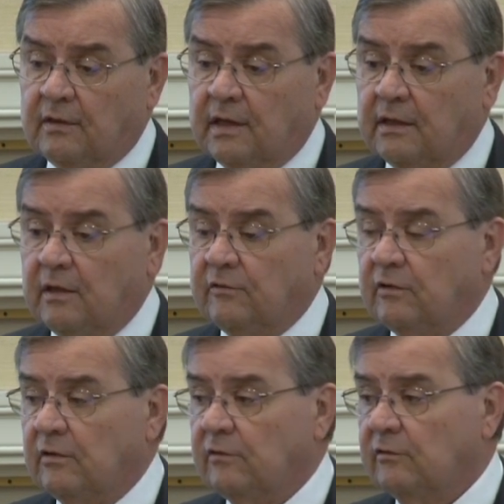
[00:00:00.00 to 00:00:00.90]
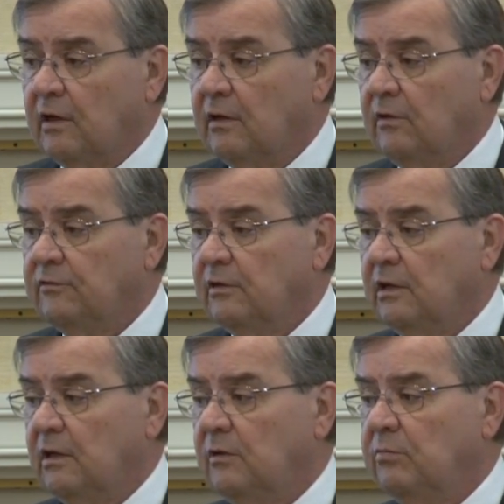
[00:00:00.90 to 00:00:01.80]
That is that the scales in
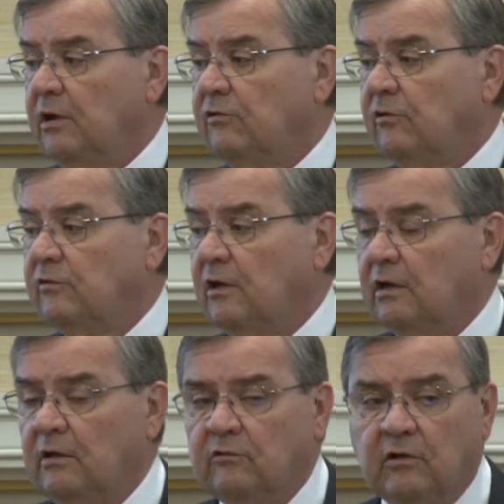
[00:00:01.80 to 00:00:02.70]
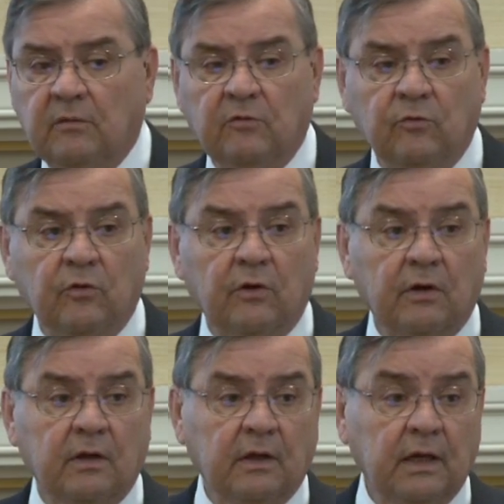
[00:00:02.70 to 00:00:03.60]
that inpatient setting seem to work
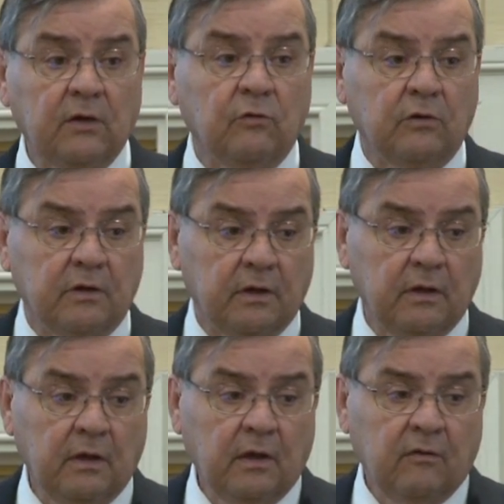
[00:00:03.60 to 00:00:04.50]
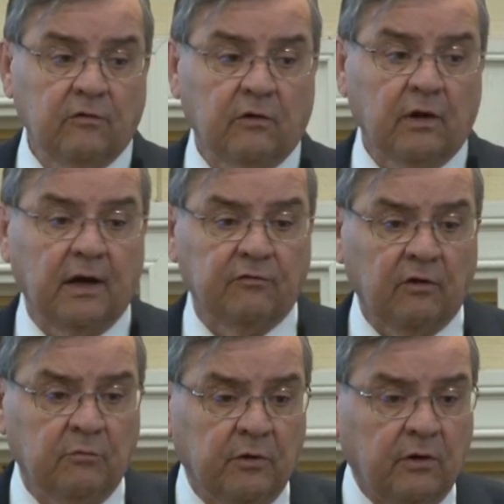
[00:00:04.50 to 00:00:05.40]
equally for
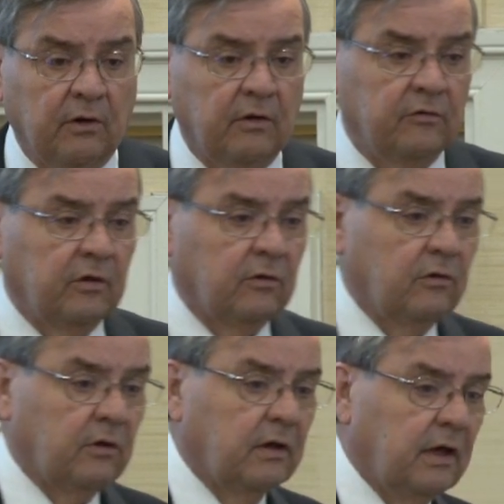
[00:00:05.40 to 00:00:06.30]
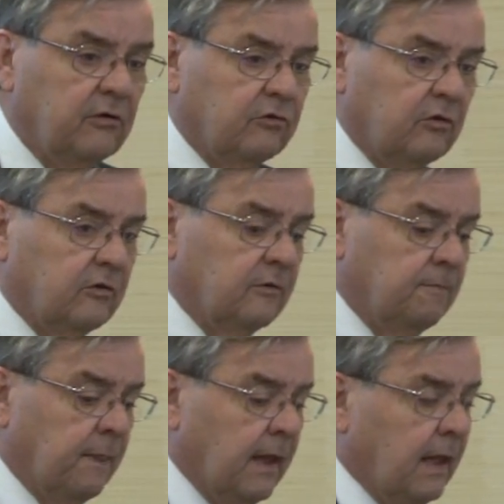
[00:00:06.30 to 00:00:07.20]
African Americans and Caucasians.
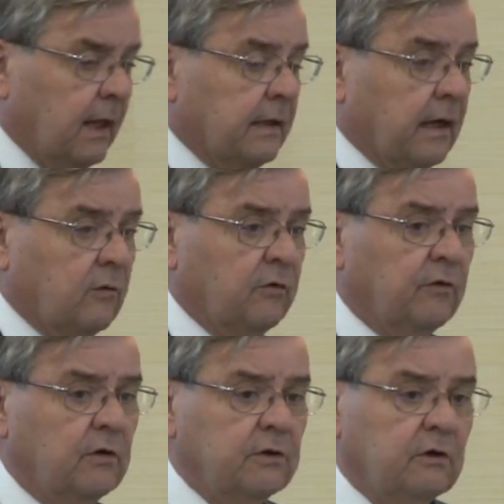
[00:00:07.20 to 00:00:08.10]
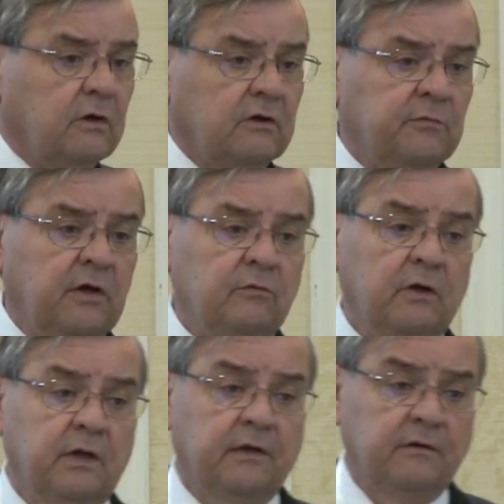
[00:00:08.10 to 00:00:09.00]
Now, we've only talked about
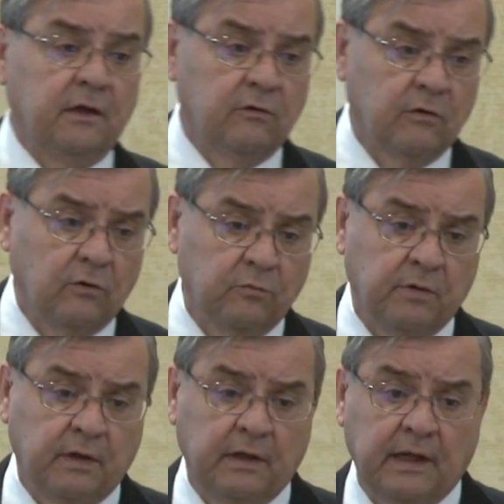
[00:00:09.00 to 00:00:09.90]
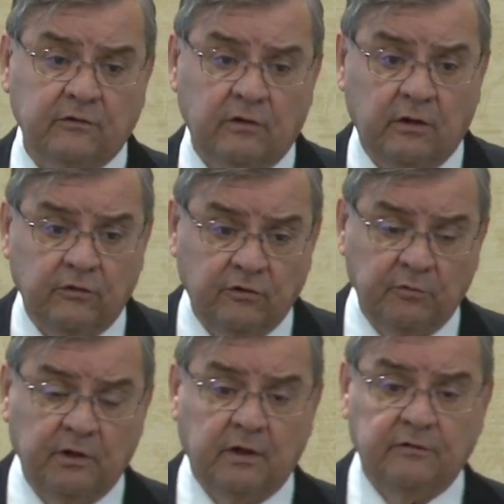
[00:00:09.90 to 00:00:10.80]
one ethnic group, and that's largely
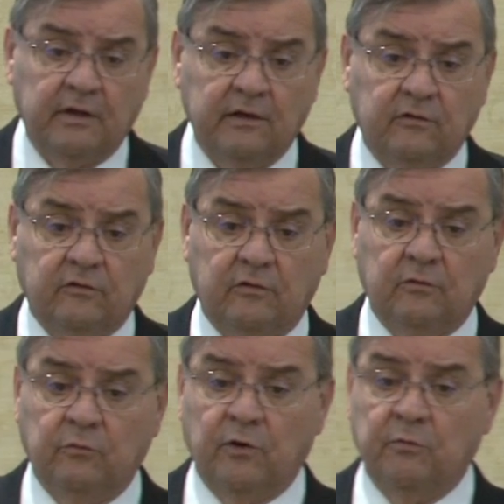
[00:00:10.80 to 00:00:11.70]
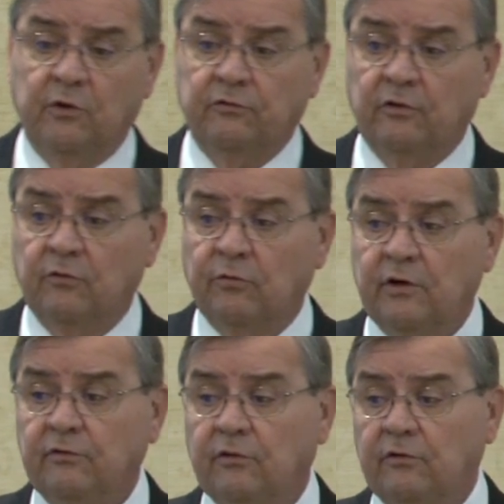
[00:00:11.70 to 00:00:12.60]
because that's the, where most of the
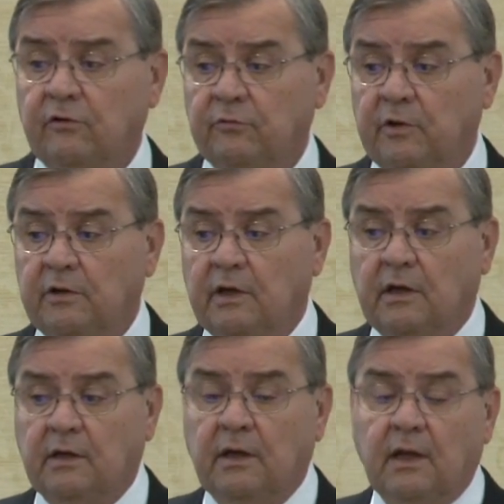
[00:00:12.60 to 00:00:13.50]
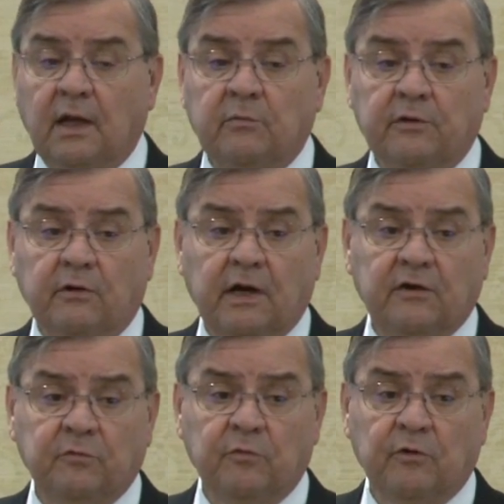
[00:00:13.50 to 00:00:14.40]
research has been done. But there
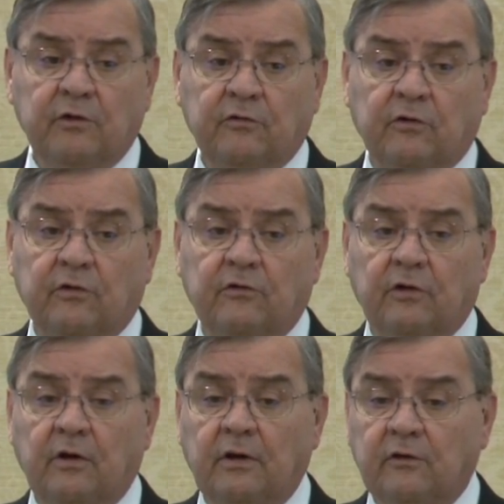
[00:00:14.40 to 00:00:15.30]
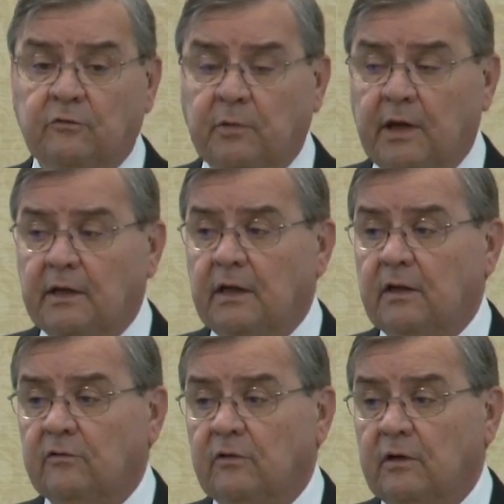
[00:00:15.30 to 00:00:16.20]
has been research on
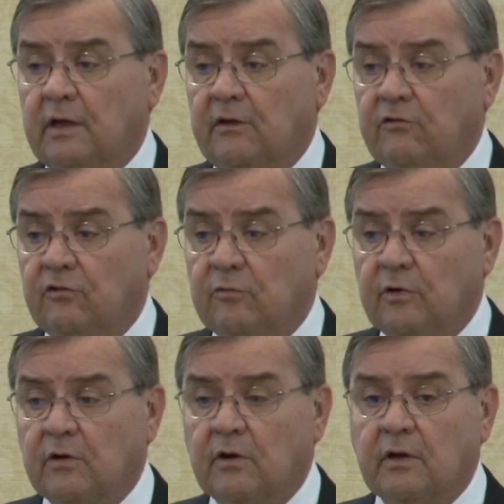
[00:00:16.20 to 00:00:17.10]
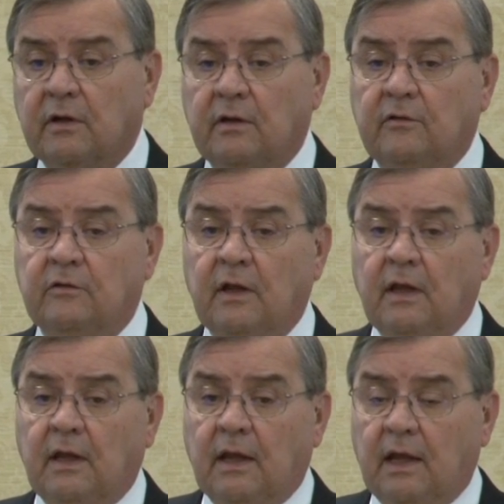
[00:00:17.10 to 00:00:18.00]
Hispanics, on Asian Americans,
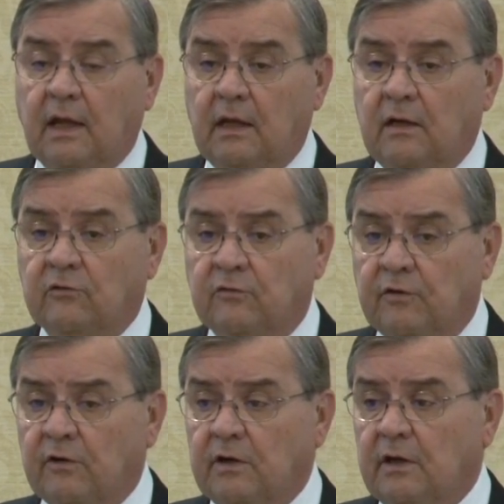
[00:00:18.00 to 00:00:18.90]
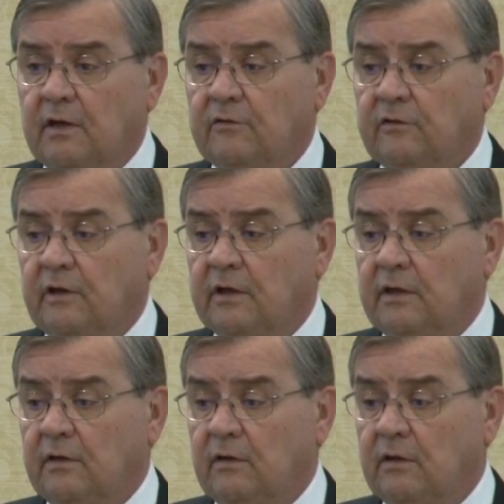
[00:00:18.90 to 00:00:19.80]
and there's a very nice
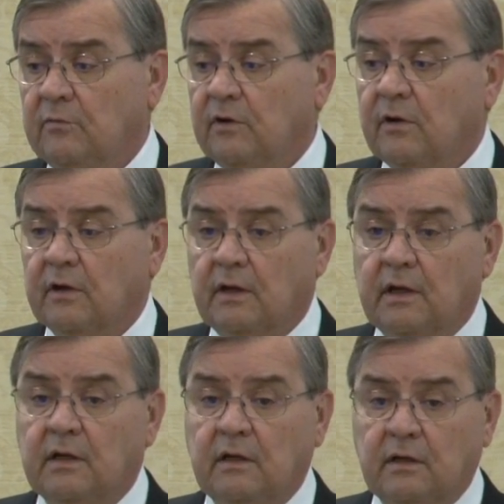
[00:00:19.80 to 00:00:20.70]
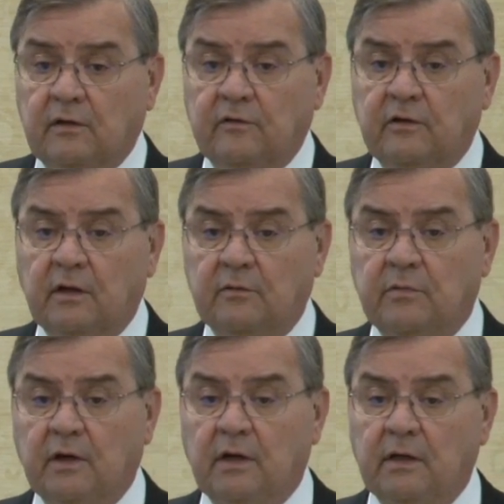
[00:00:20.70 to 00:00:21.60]
study on American Indians done
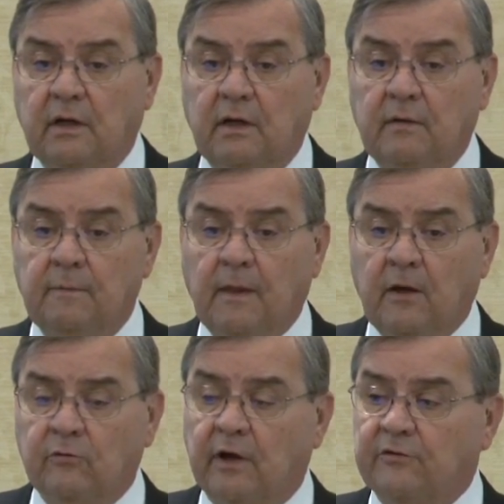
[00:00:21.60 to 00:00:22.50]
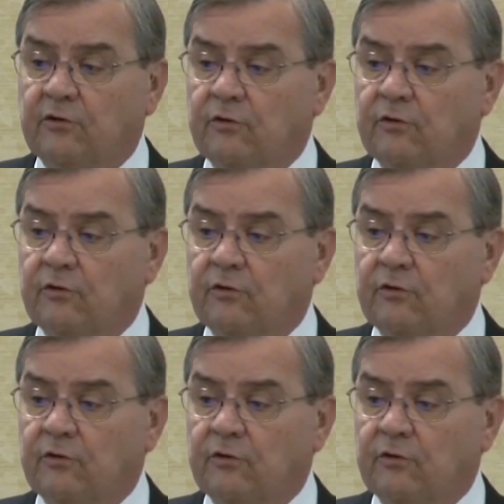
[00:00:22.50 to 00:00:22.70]
by uh, Roger